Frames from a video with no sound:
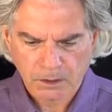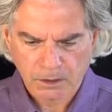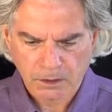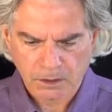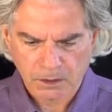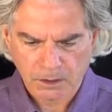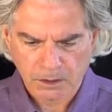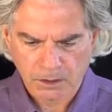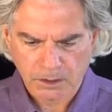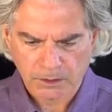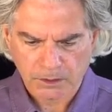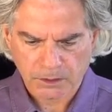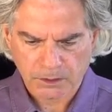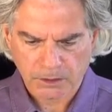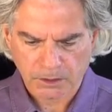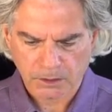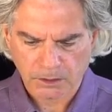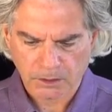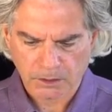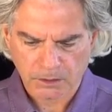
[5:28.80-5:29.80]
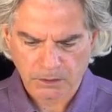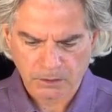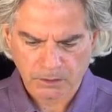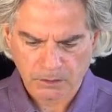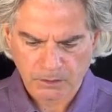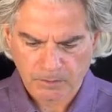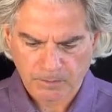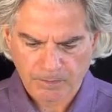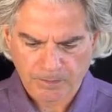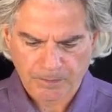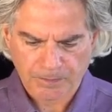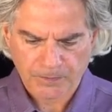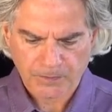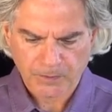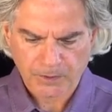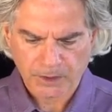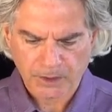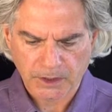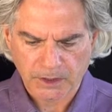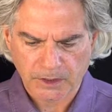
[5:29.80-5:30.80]
All right, so
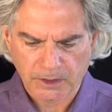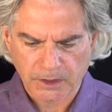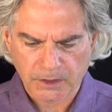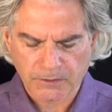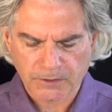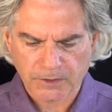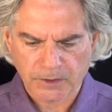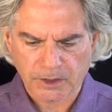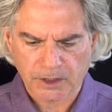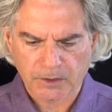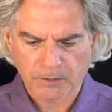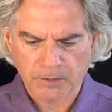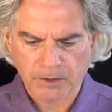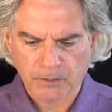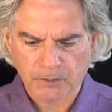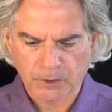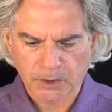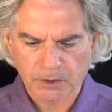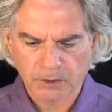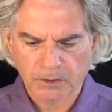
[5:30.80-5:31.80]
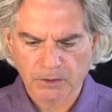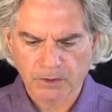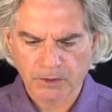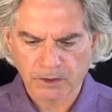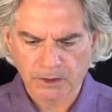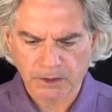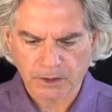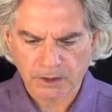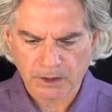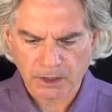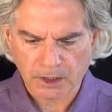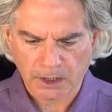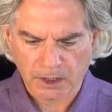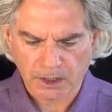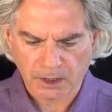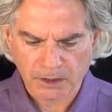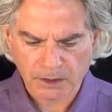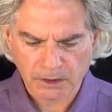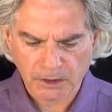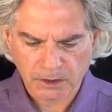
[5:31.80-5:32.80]
we need an if statement. We are going to
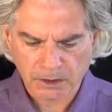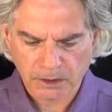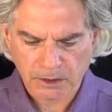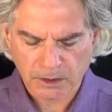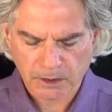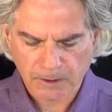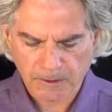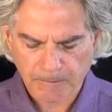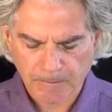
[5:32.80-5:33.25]
test